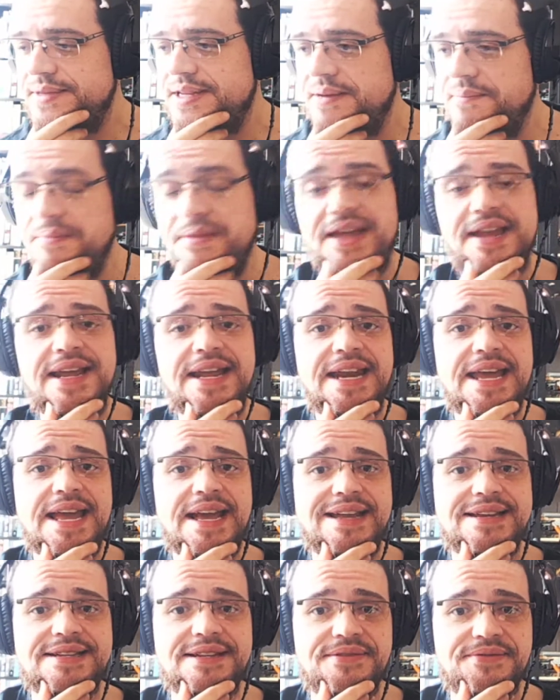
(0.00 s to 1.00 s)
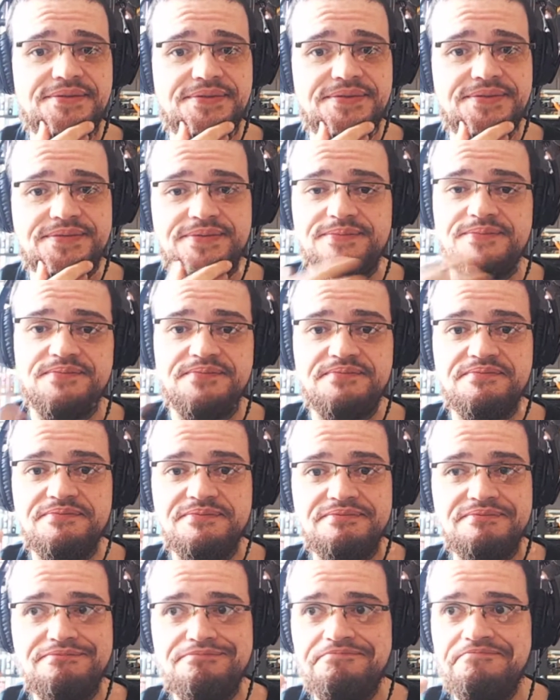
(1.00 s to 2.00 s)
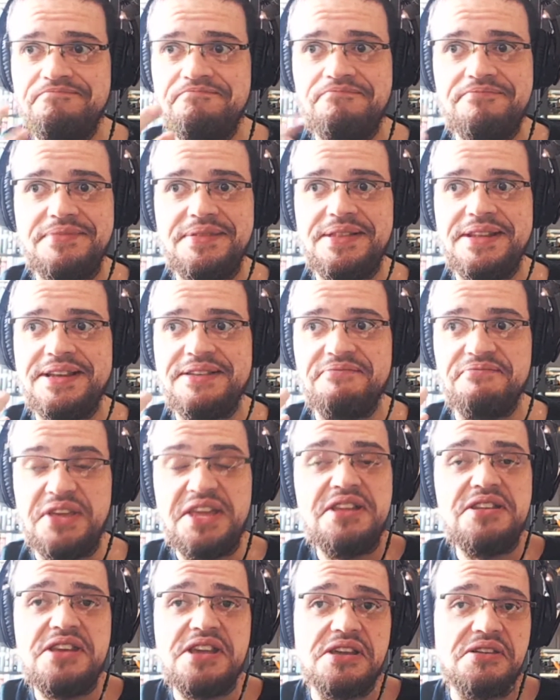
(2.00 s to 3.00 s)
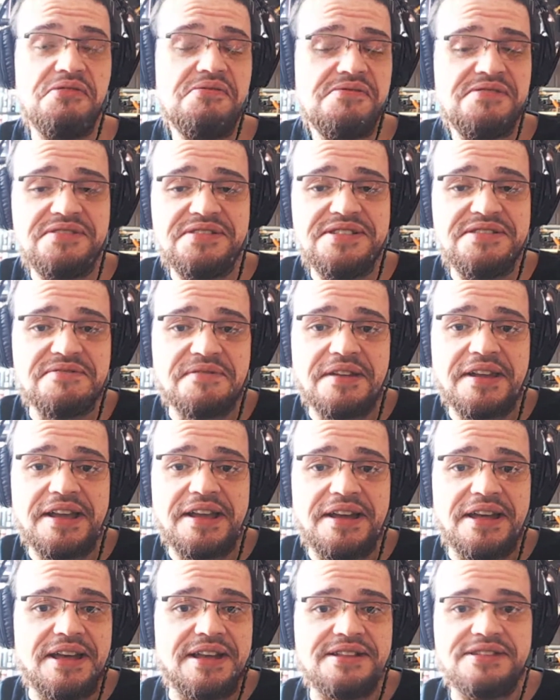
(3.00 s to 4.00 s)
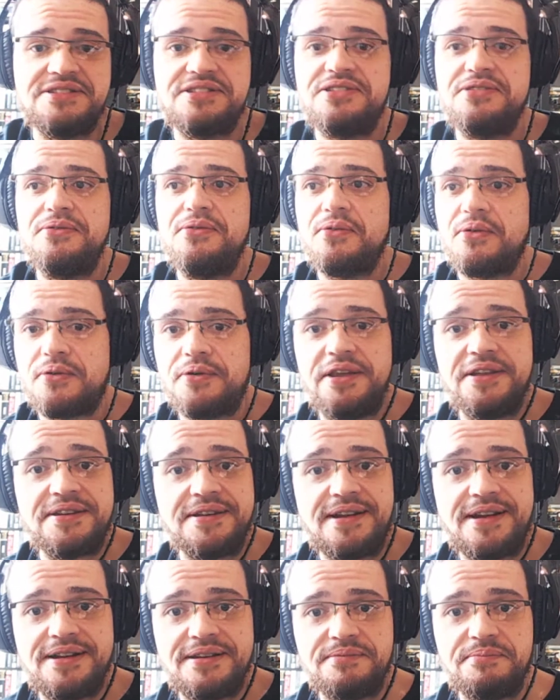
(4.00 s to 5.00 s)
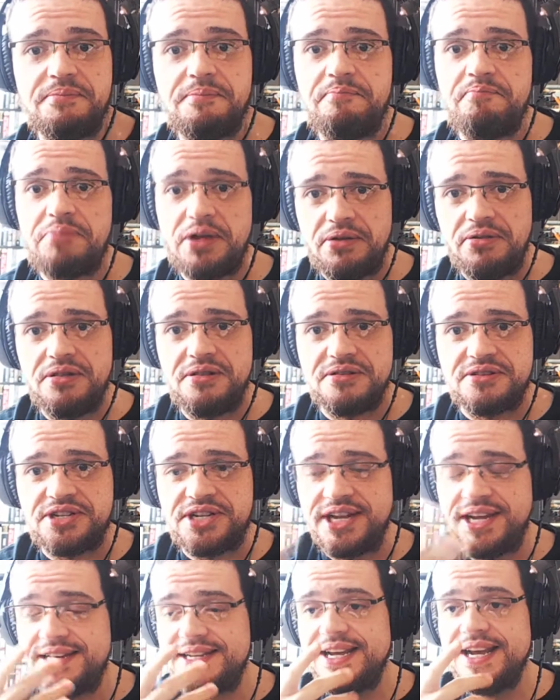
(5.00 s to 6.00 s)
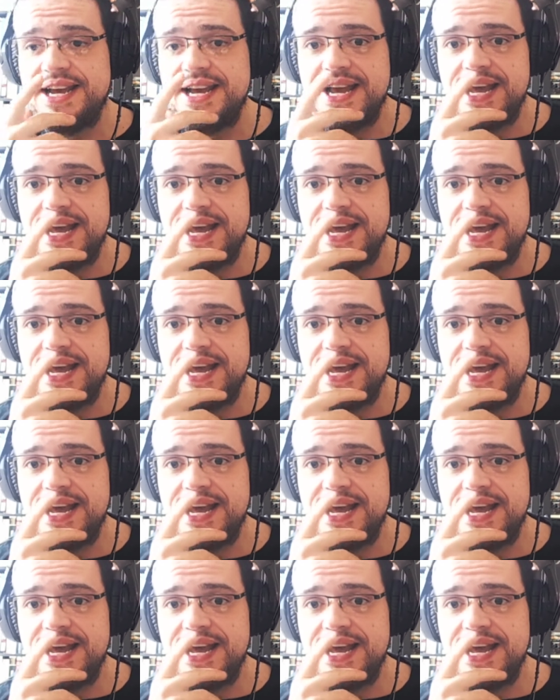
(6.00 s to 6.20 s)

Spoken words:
many negative videos in regards to retard bullshit,